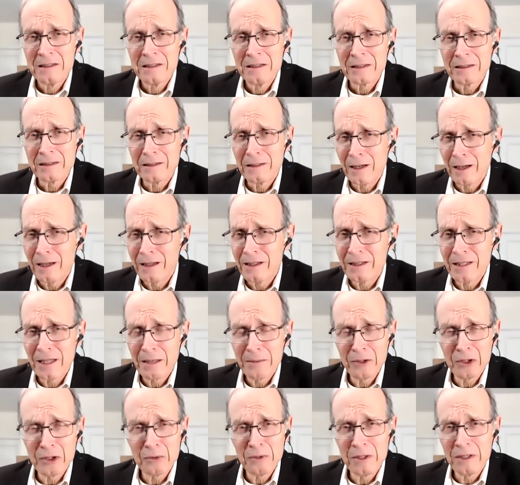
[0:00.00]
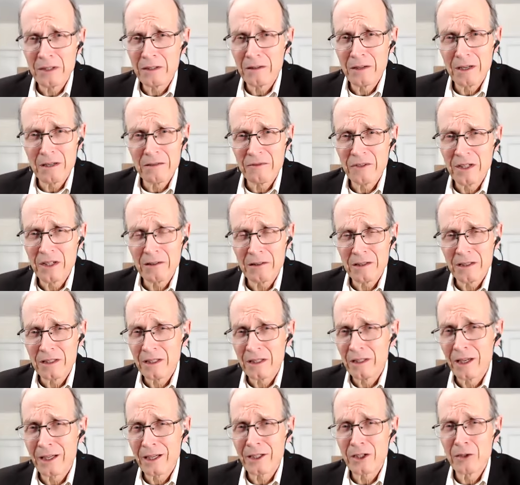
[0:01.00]
God is able to win great victories.
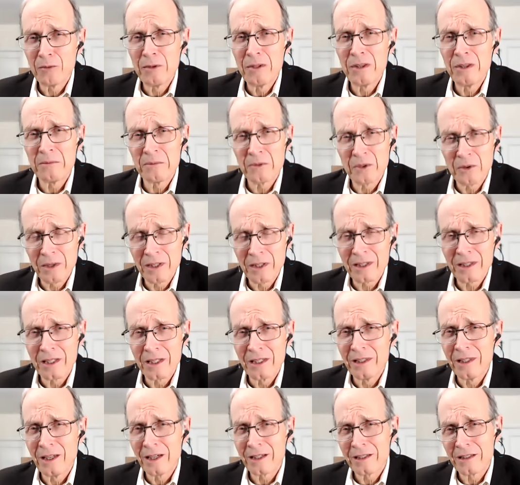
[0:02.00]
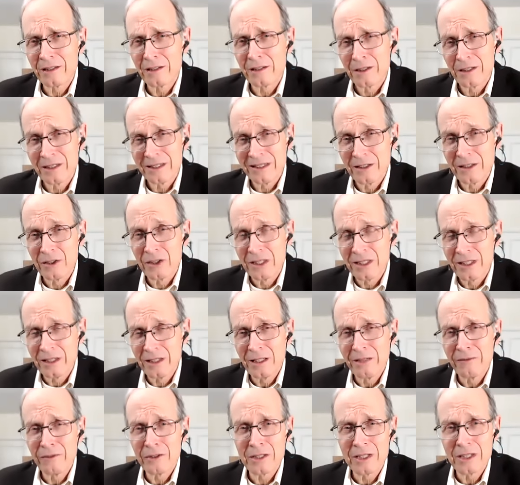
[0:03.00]
He'd like to win them quickly. He'd like to
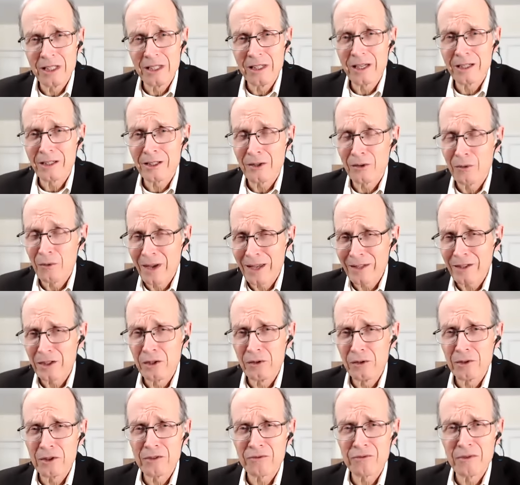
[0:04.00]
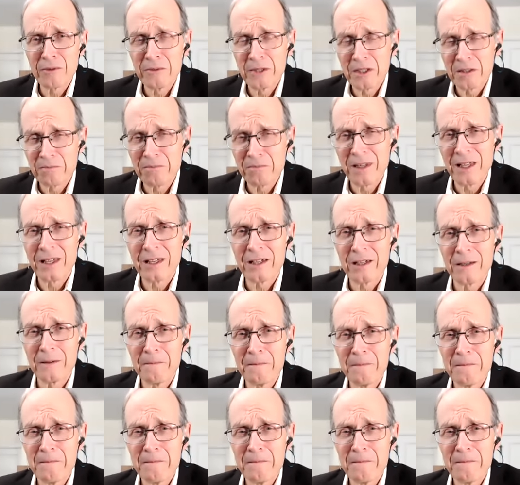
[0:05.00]
deliver us. He'd like to rescue us from this planet.